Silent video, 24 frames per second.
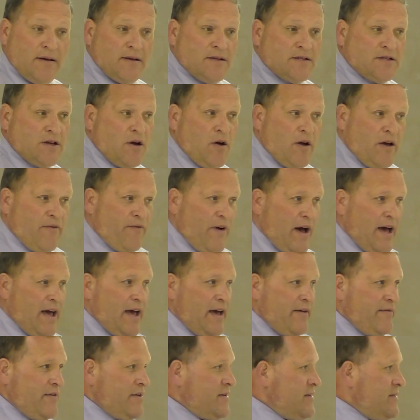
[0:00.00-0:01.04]
So if I
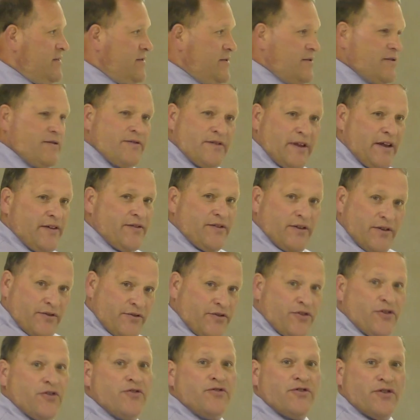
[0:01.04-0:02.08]
have a
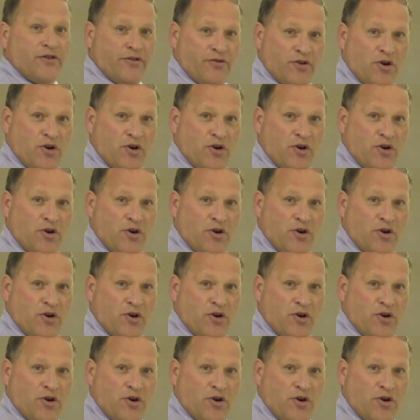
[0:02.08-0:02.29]
decent junior